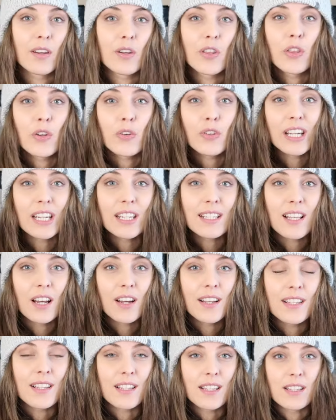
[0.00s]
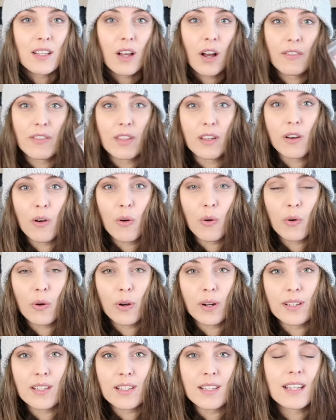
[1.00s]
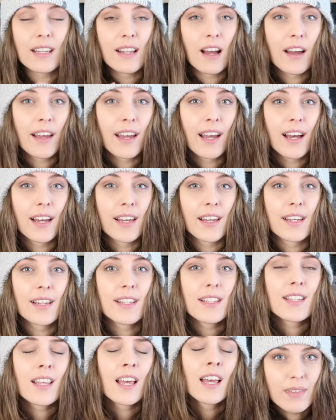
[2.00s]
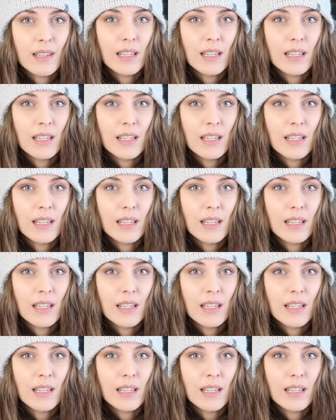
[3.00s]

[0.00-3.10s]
There are three sizes of the cords in HiyaHiyas: